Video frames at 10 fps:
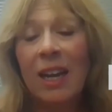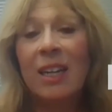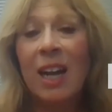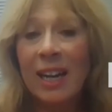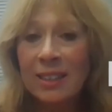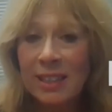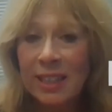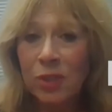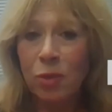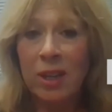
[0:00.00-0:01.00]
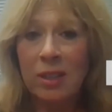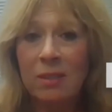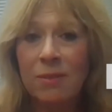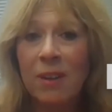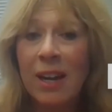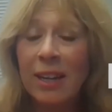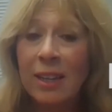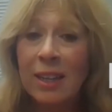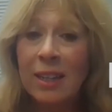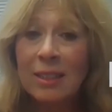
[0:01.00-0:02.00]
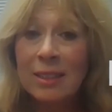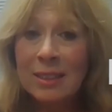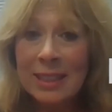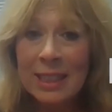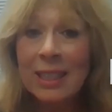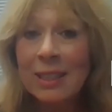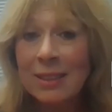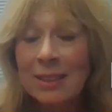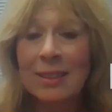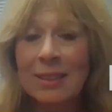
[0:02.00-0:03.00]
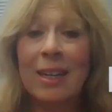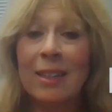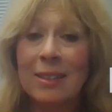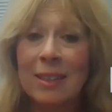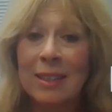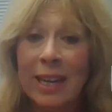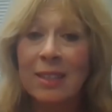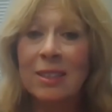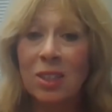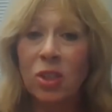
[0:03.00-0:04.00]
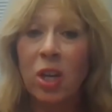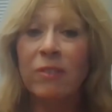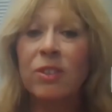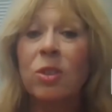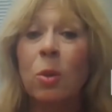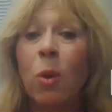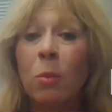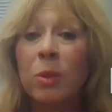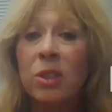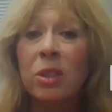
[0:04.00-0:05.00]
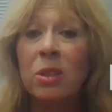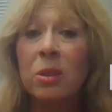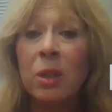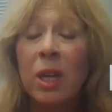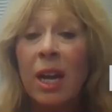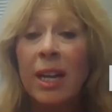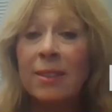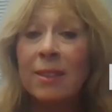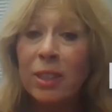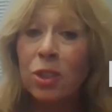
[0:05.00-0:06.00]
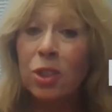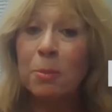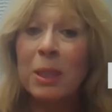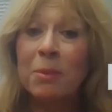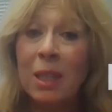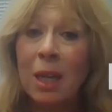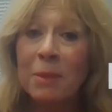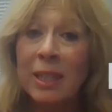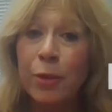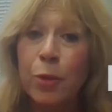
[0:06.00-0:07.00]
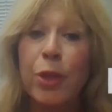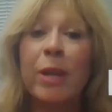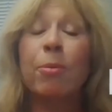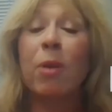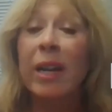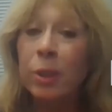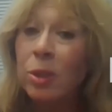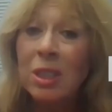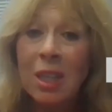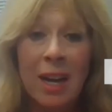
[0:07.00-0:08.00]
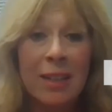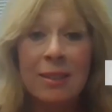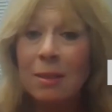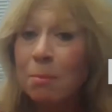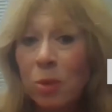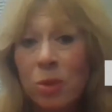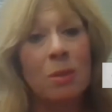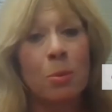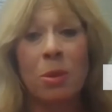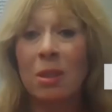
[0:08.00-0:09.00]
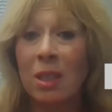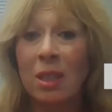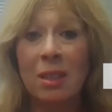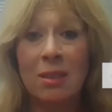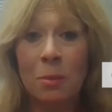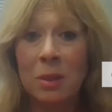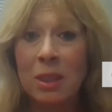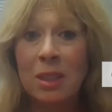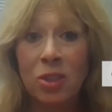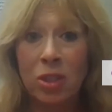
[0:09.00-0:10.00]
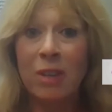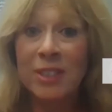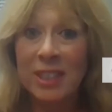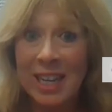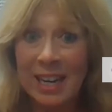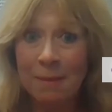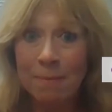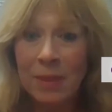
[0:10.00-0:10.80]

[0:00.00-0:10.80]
And I stands for identify, D is discuss, and S is solve. And so what we do is leadership teams come together, they prioritize the most important things that we need to solve today.